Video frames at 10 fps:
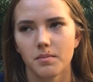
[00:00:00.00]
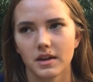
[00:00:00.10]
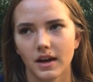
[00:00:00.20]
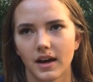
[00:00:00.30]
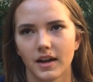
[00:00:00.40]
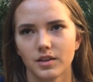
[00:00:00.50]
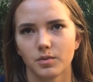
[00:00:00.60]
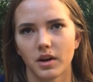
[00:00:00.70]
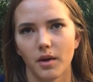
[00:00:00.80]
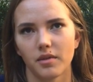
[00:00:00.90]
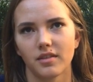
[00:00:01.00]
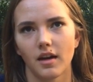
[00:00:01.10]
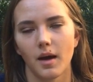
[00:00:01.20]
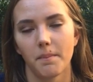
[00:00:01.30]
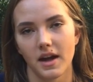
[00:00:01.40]
Because when I was
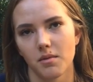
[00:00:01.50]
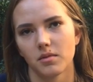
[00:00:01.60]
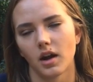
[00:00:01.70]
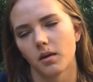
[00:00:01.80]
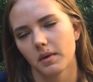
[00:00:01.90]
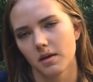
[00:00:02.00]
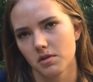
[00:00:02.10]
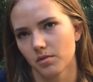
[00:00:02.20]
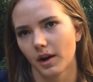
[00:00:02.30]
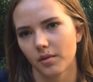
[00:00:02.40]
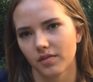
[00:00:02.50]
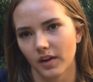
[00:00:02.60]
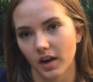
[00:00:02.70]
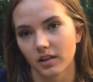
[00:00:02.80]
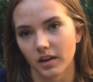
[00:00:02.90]
when I was
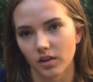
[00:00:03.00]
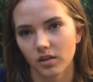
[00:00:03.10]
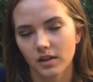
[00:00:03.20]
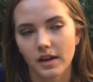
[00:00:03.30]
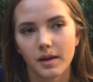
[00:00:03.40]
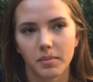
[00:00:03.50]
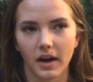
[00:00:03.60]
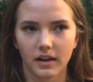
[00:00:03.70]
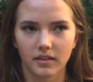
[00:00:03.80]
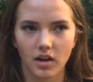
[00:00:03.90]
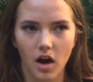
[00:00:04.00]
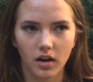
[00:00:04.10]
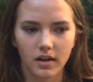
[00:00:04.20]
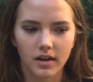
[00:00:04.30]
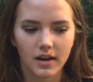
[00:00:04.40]
very little, but I could
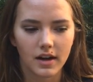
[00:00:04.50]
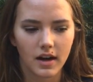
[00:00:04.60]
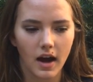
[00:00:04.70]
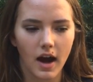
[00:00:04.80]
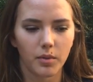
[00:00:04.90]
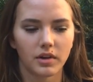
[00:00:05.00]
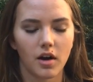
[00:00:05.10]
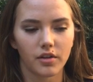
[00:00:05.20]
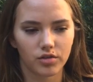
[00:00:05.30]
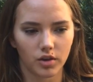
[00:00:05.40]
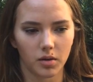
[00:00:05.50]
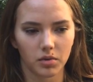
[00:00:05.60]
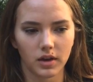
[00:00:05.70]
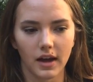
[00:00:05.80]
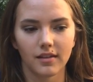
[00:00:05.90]
talk, I would call
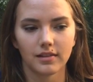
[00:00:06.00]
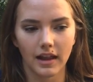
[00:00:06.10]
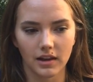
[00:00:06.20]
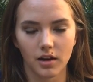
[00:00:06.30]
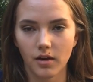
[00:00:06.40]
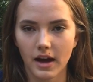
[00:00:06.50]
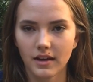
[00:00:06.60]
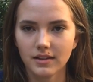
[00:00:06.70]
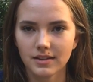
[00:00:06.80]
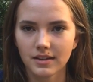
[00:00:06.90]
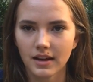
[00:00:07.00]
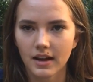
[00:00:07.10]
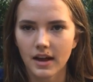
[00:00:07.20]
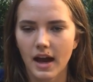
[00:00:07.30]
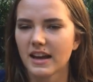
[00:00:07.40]
scrambled eggs Lello eggs.
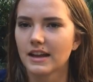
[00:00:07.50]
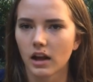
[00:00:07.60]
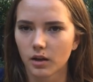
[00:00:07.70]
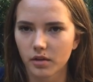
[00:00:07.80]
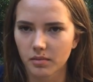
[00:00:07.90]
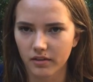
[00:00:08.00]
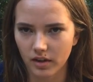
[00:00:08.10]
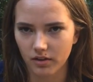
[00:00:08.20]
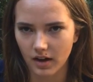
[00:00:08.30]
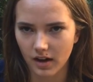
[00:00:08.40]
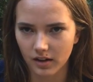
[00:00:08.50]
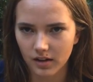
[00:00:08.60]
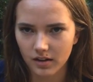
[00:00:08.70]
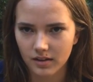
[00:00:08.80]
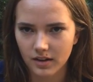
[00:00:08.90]
And yellow is my favorite
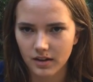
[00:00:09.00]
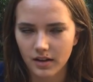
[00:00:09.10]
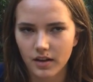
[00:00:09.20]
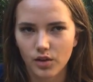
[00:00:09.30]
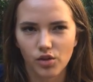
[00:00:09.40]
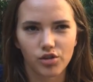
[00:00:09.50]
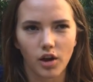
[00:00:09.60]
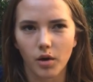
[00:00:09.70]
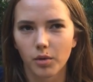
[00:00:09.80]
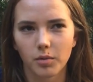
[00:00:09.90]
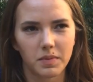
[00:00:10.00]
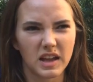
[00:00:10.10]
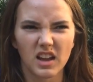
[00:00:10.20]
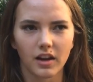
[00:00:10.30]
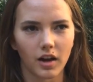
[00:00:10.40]
color. So it would
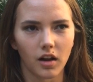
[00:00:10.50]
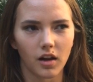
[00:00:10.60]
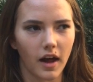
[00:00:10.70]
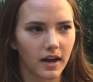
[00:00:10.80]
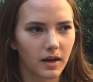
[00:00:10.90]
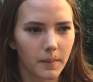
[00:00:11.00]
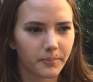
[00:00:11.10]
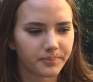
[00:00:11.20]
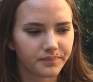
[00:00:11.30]
be a little like